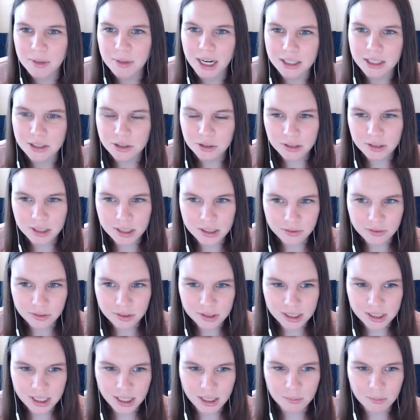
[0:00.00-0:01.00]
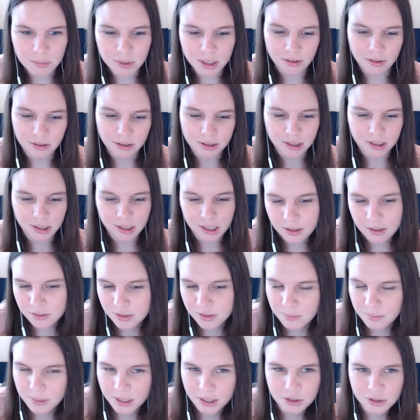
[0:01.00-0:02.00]
do this full time, but I would love
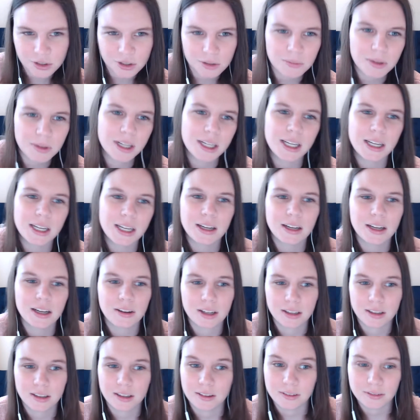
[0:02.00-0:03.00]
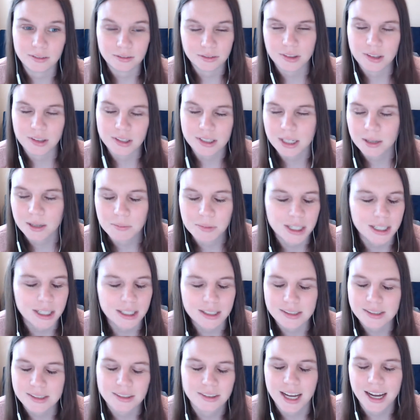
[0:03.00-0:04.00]
some extra money right. and for the time being.
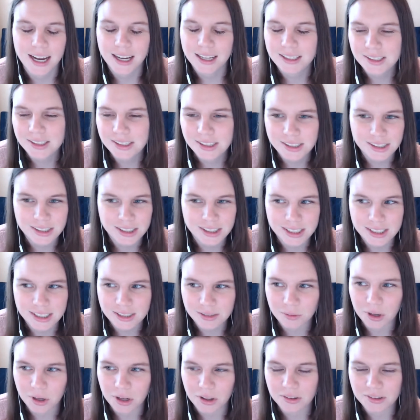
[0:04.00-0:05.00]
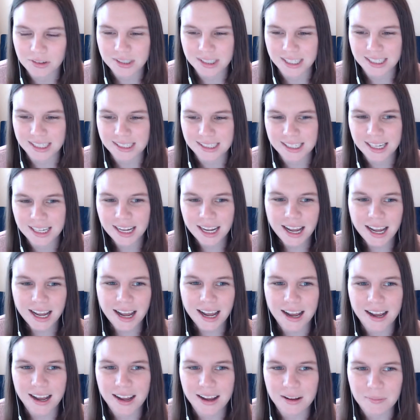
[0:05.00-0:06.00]
So, yeah, it's it's one of those things.
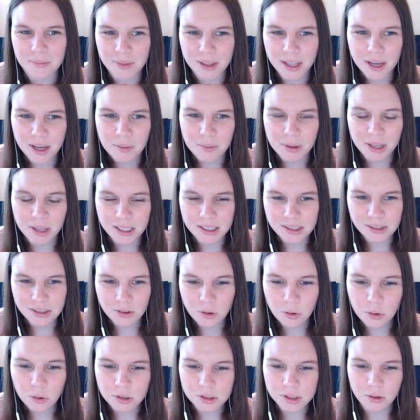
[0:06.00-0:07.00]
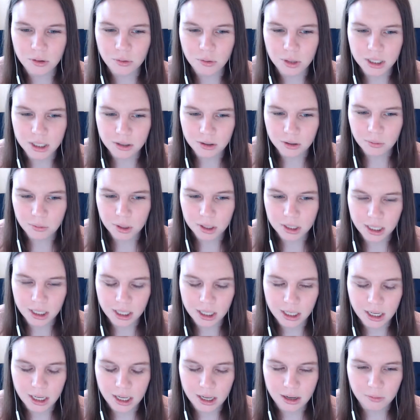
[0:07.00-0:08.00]
Um, but that's so cool. So, when you're
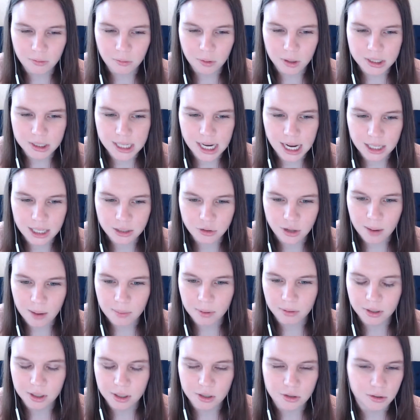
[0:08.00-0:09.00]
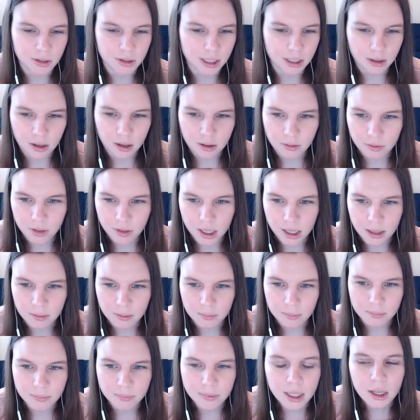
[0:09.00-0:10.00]
working with TaskRabbit, were you doing a lot of
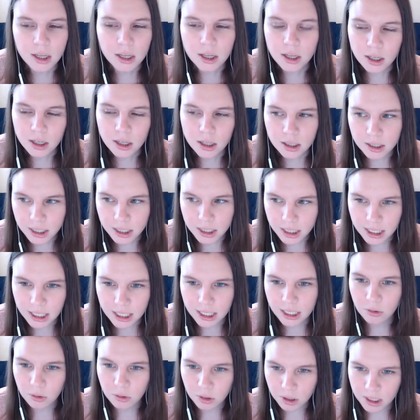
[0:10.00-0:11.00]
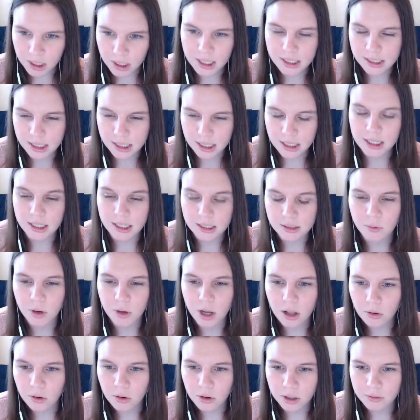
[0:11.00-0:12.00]
um, cleaning and organizing as
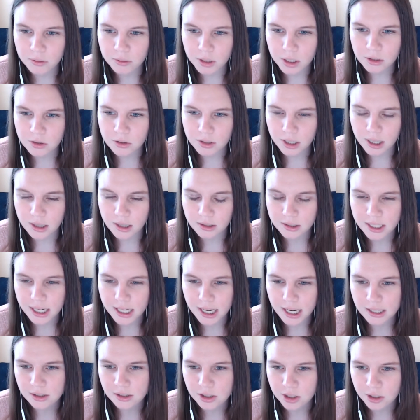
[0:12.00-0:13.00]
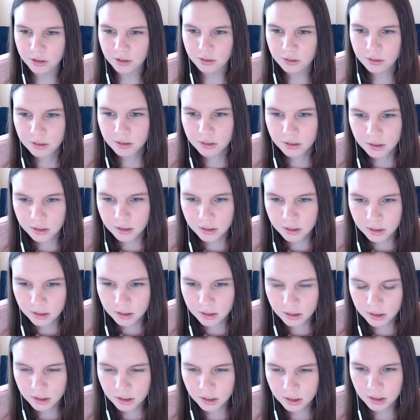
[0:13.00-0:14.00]
well or were you doing other tasks too yeah so
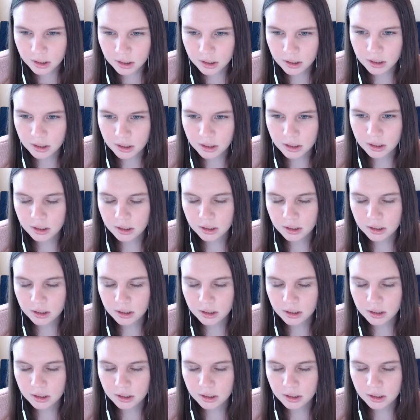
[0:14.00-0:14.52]
not that